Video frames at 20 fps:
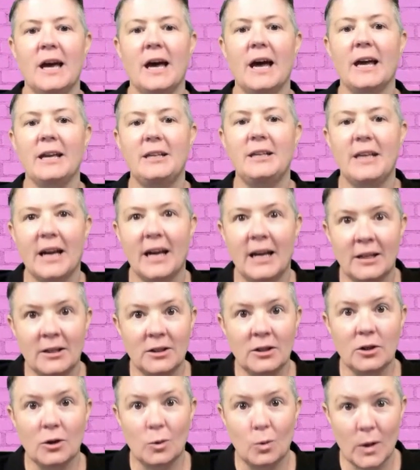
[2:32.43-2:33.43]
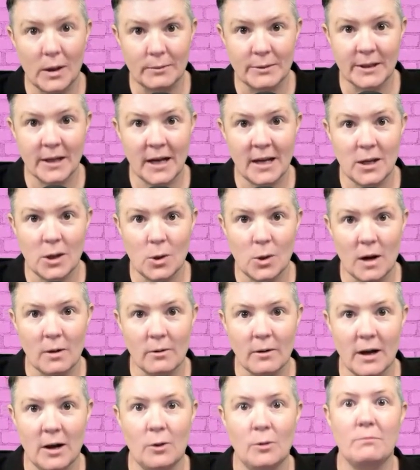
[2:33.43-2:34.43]
Again, your website
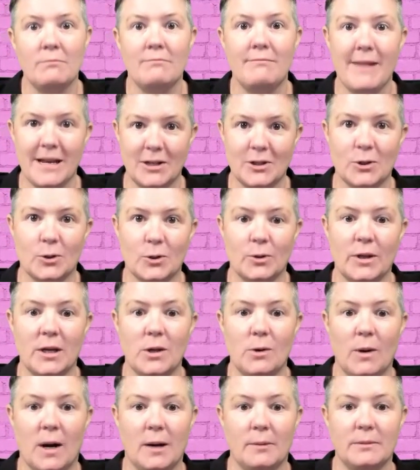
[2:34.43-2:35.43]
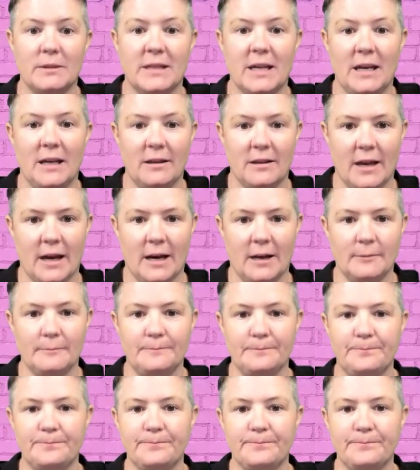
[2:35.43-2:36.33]
URL, make sure that you update that.